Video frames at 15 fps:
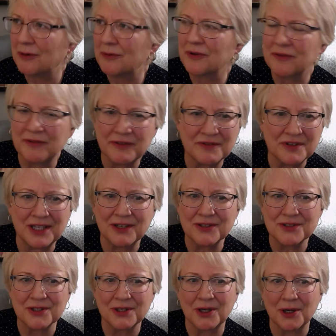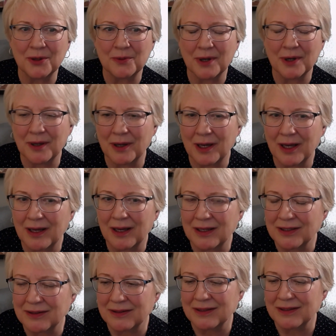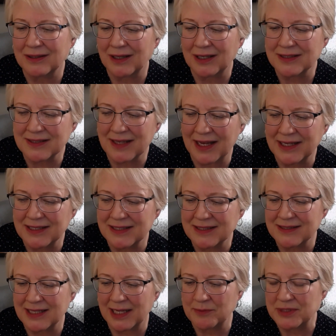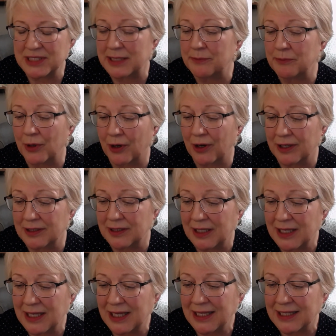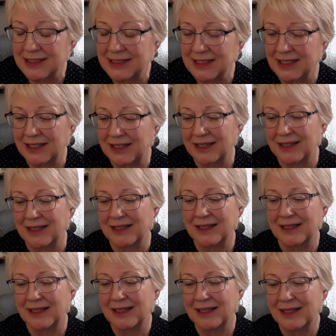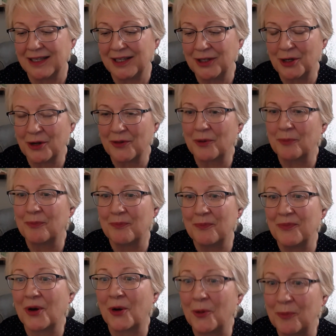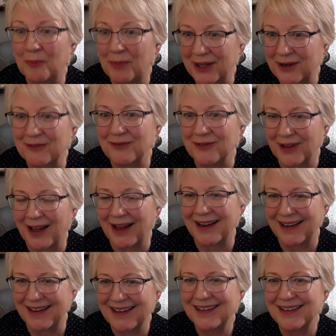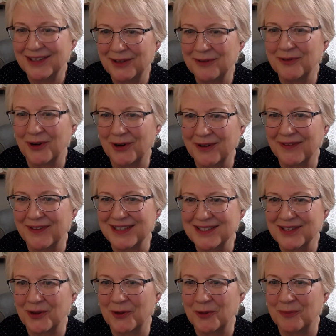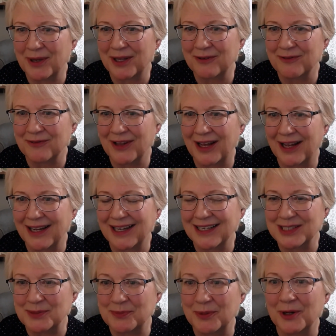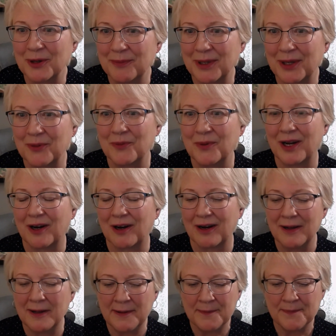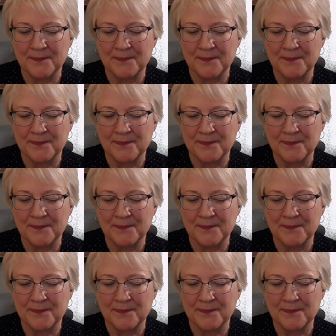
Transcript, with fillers: over 50 years ago, uh, uh a scientist named Tim mm-hmm. Bergen mm-hmm. did, you know, the, the whole butterfly. You've heard of this, the whole butterfly experiment where